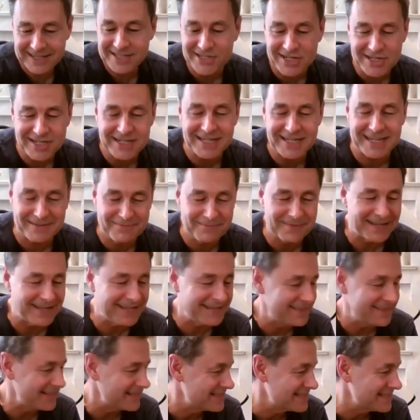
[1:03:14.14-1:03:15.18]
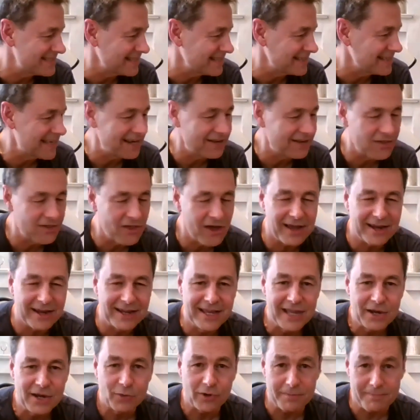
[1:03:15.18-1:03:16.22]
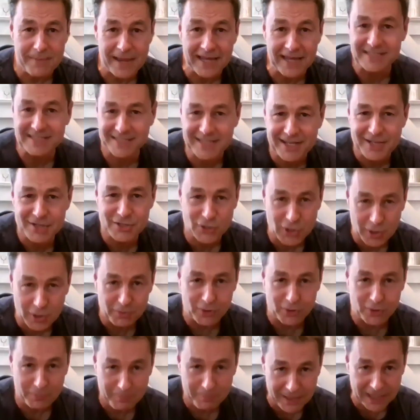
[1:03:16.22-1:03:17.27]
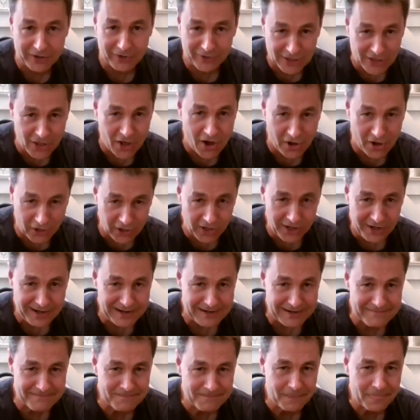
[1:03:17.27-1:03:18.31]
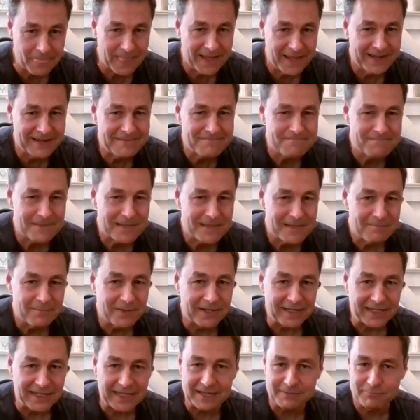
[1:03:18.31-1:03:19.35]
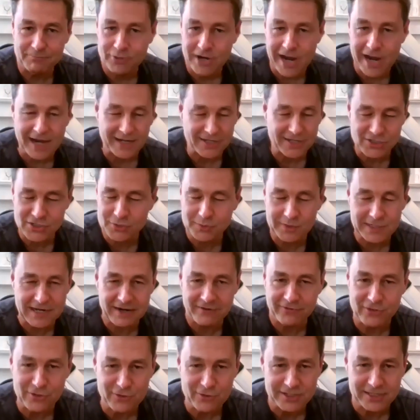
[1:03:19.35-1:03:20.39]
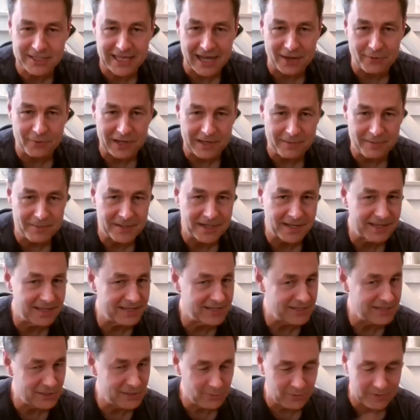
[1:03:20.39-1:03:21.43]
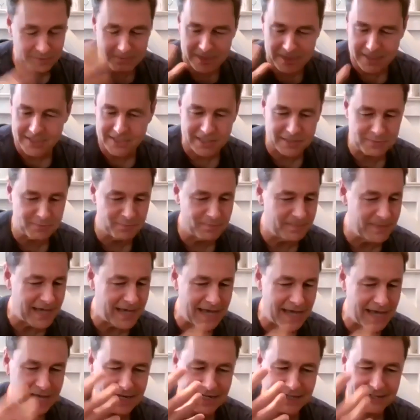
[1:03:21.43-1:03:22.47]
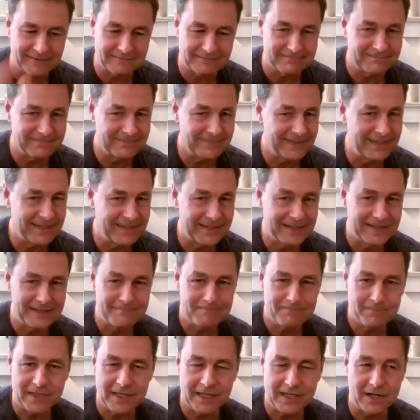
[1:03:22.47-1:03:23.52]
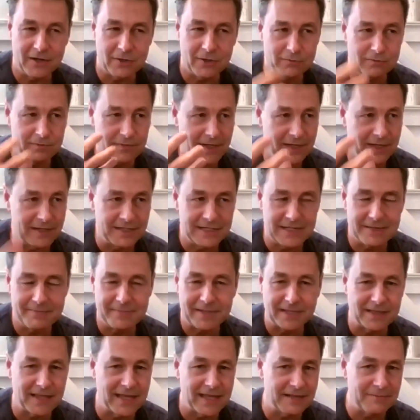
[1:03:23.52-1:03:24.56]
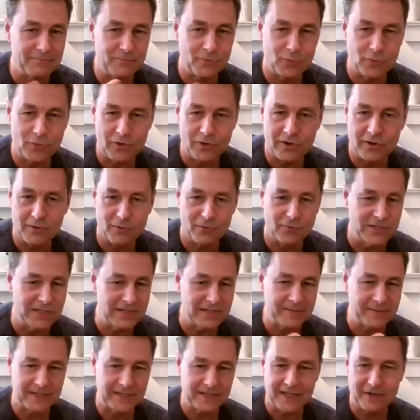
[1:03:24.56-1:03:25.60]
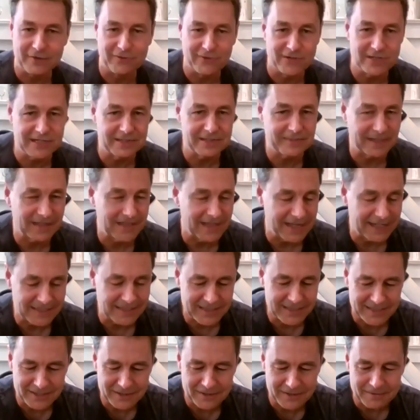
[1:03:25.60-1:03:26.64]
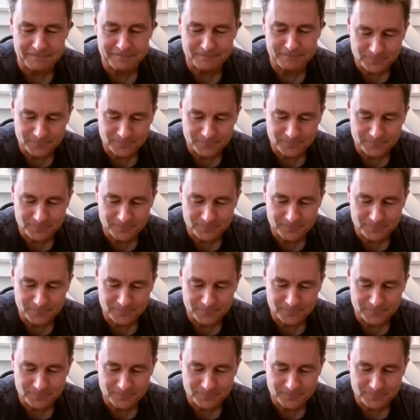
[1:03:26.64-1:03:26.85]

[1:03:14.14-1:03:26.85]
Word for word: Kijiji and, and things like that a lot, where it makes the telescope look bigger and longer. But in practice, you would never use it that way because you would be just adding, you know, uh, dimming light over dimming light over dimming light. So,